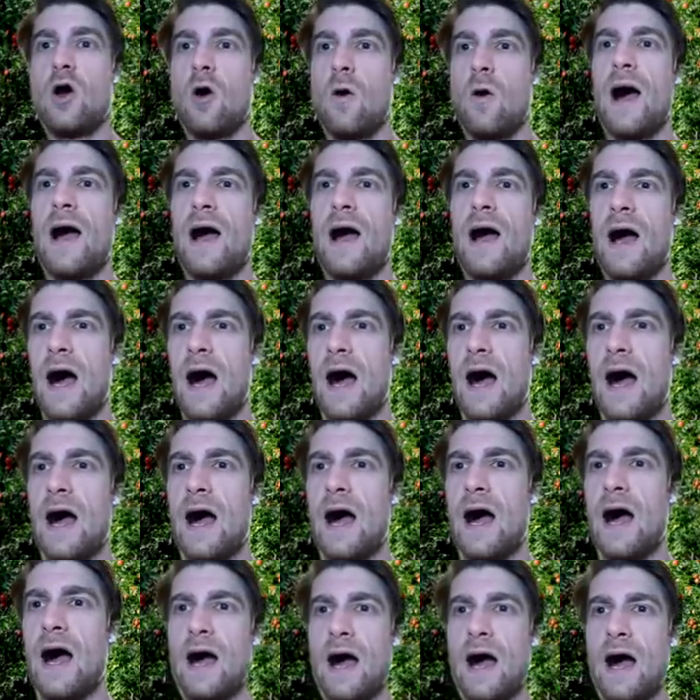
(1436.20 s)
I
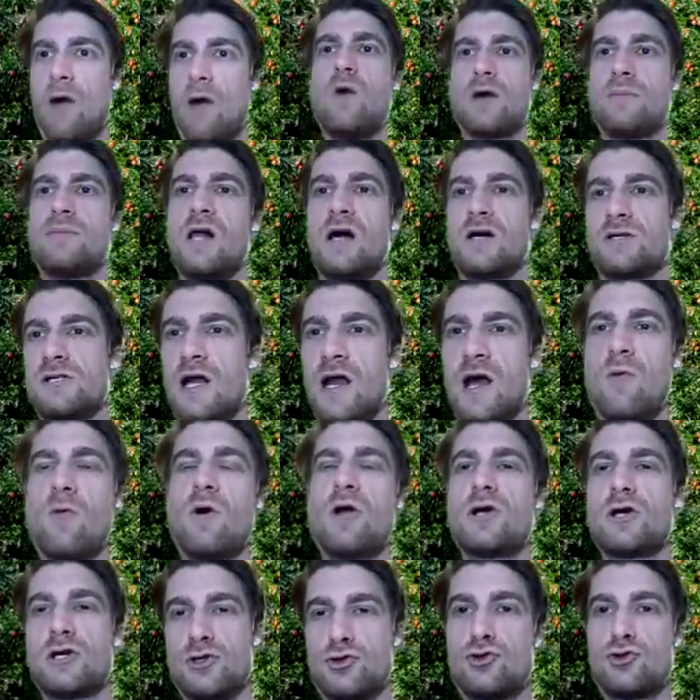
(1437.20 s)
want a blockchain. I want to
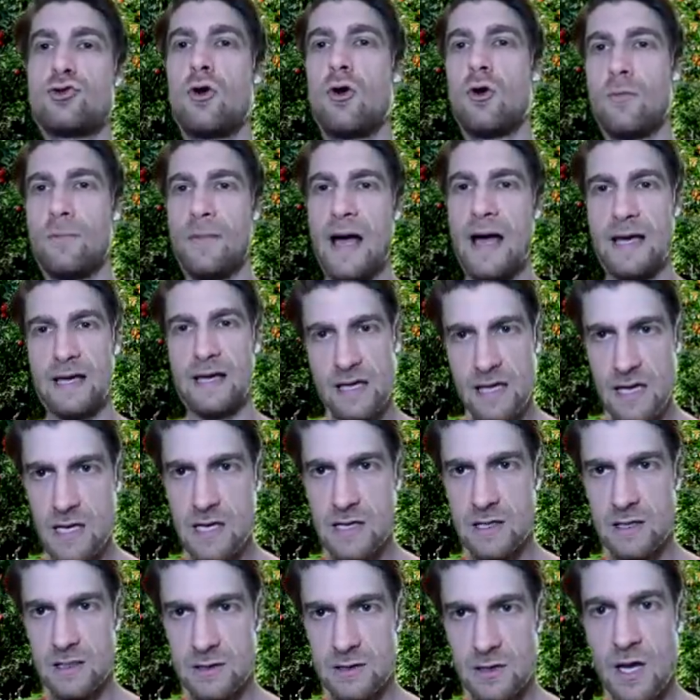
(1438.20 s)
control my
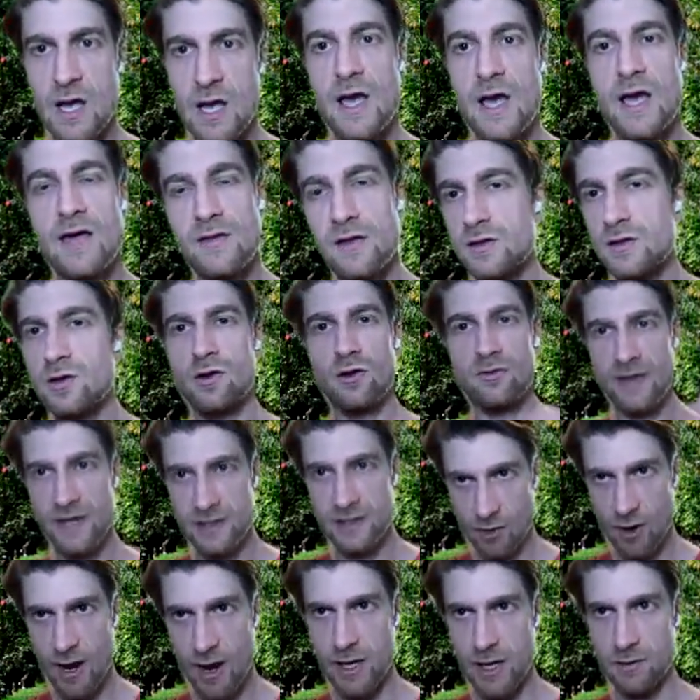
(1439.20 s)
keys. And then you go, that's
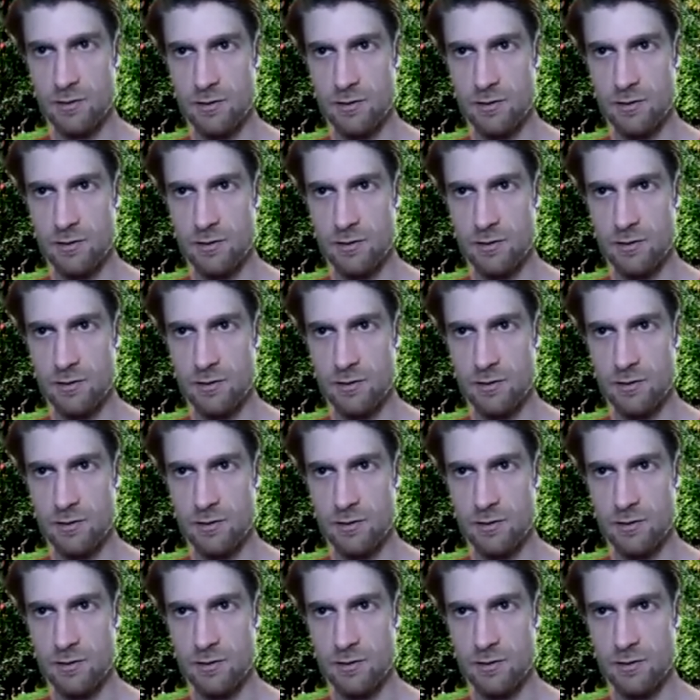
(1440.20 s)
great.